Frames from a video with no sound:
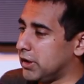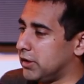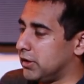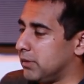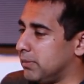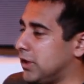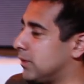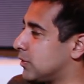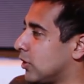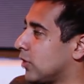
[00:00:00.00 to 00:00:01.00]
in the
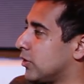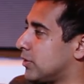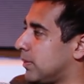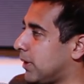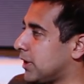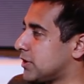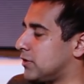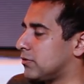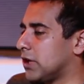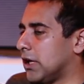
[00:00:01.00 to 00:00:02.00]
medium to long run to be
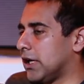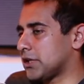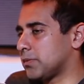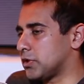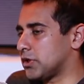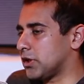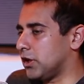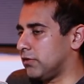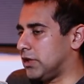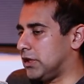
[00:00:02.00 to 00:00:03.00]
positive, as opposed to
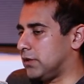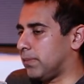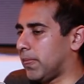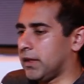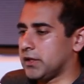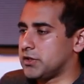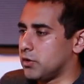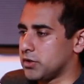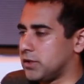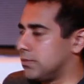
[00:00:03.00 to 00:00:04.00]
kind of the like
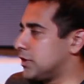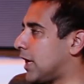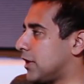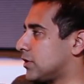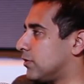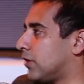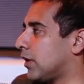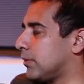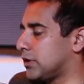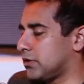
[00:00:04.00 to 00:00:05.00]
zero-sum status
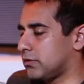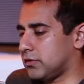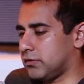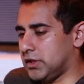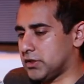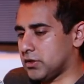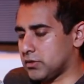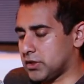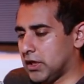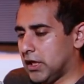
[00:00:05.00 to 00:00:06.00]
environment of the East Coast.